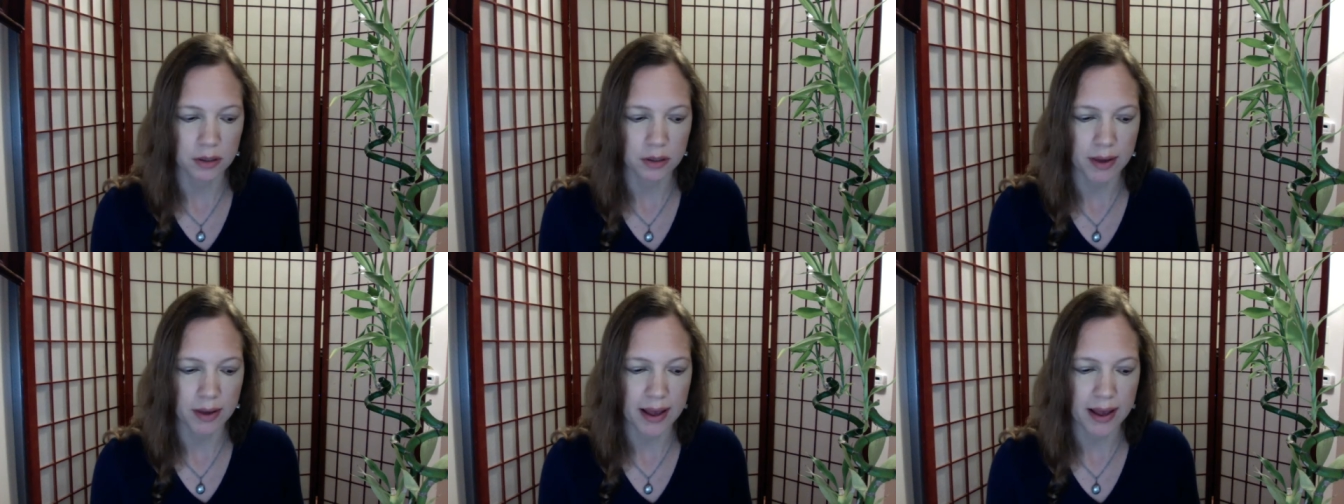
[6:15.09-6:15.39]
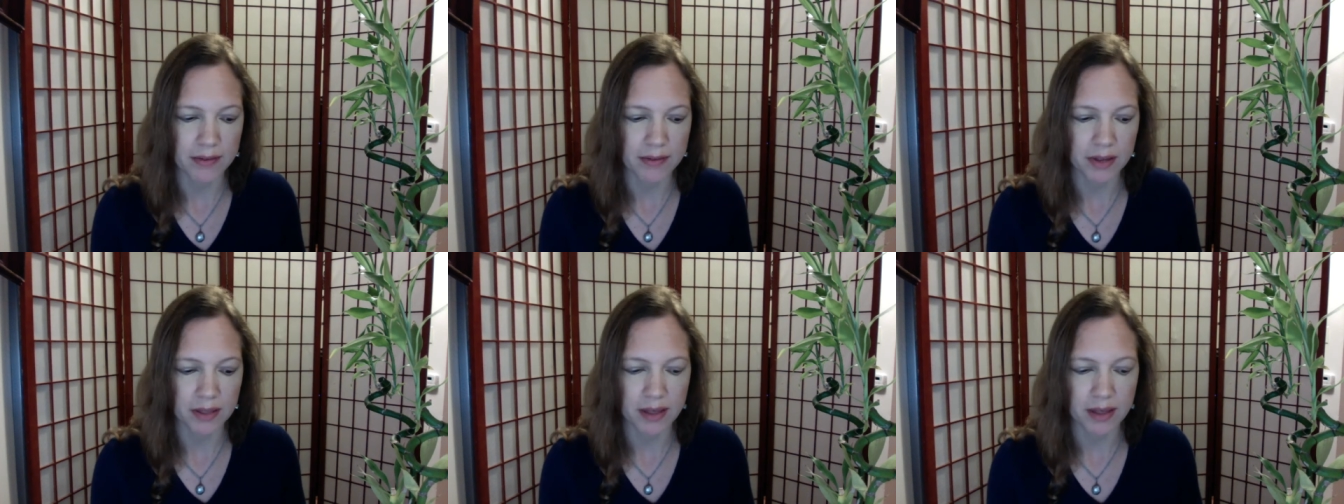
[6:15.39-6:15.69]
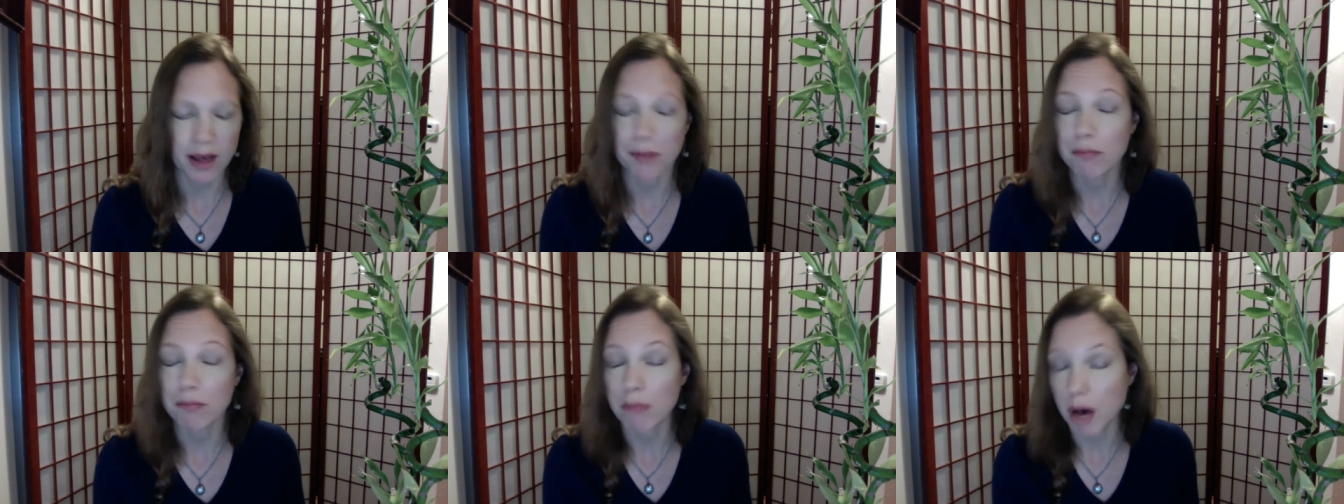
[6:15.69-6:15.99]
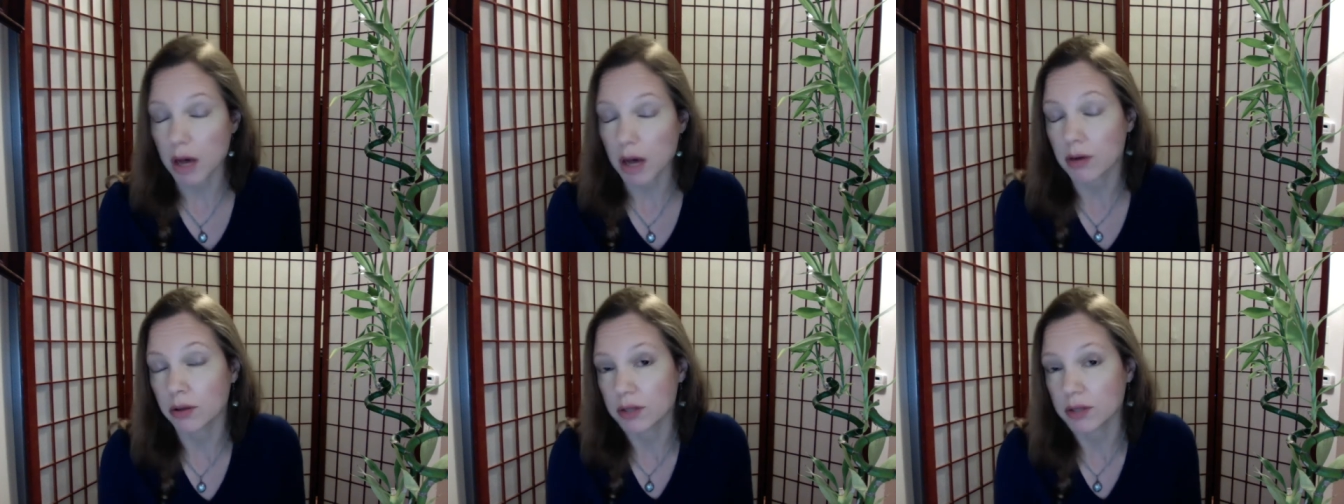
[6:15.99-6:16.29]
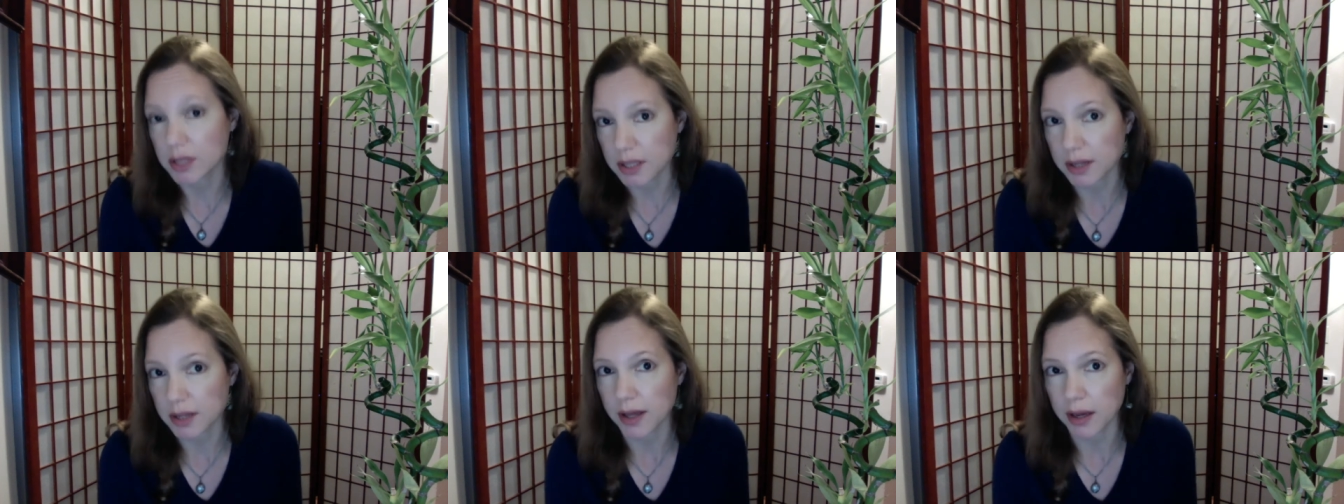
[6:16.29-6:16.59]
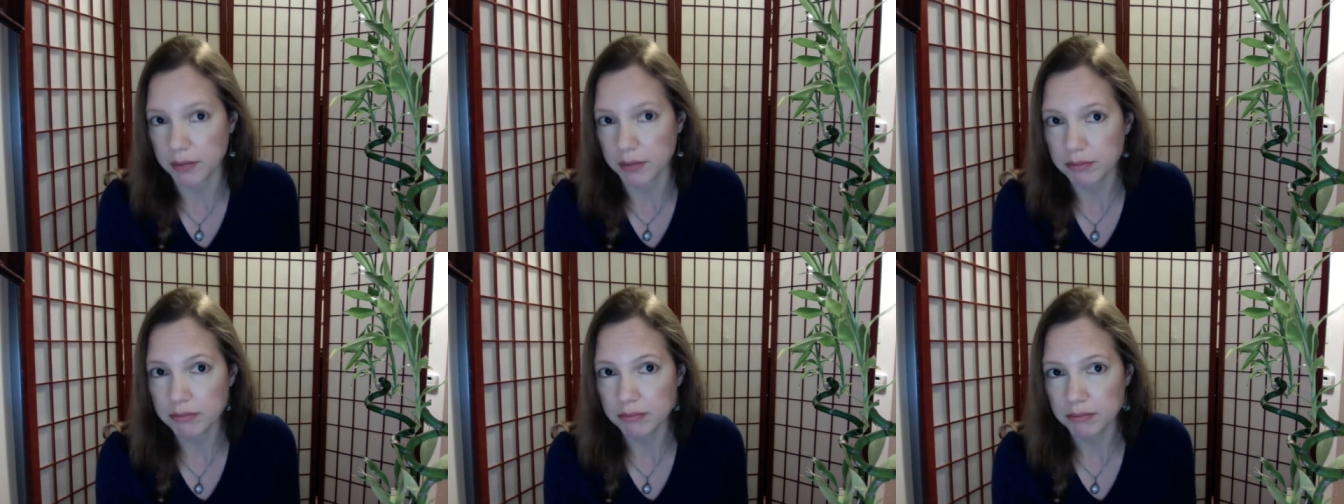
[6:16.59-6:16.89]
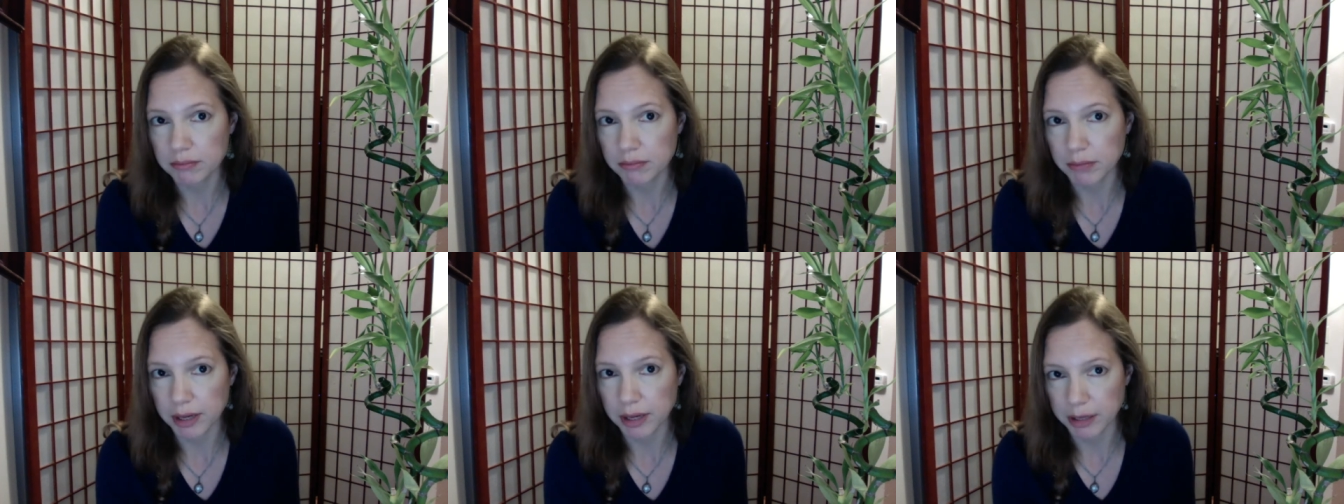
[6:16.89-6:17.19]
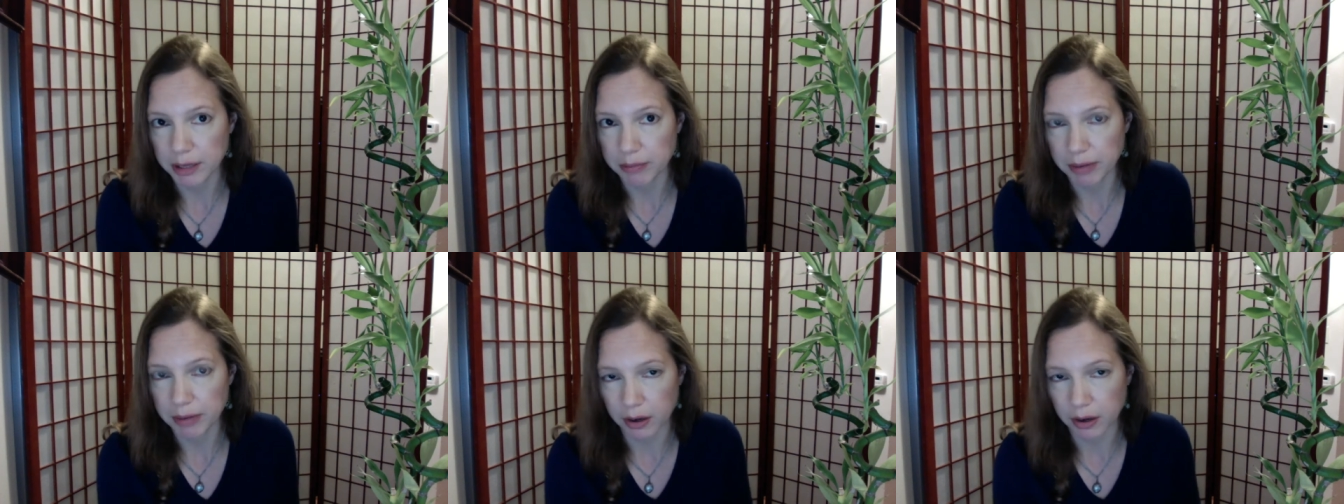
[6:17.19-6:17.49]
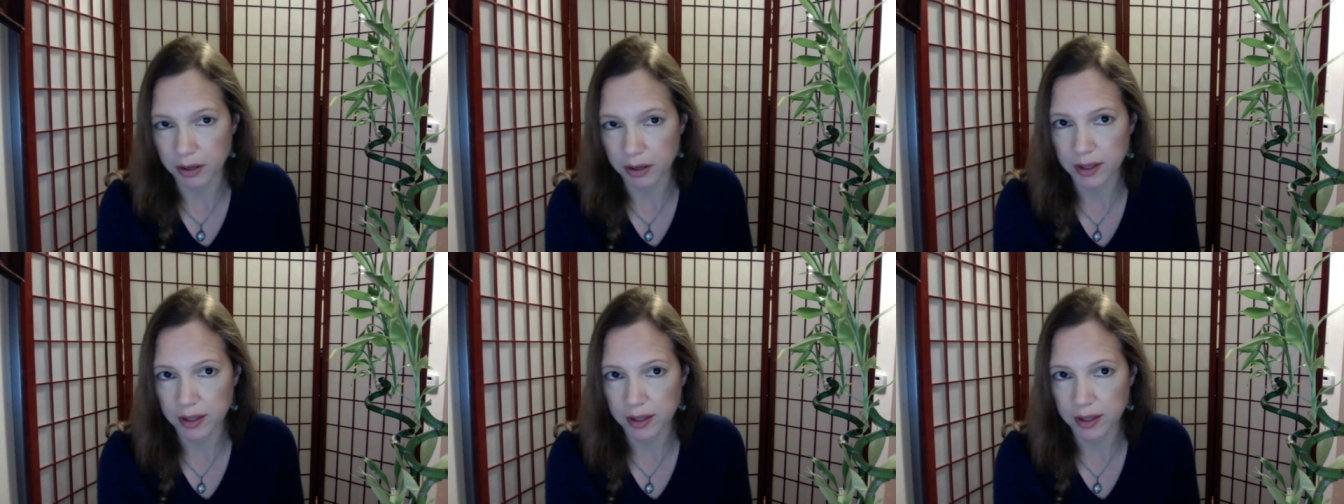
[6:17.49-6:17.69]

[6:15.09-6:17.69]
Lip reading: having that modeled to them by a parent.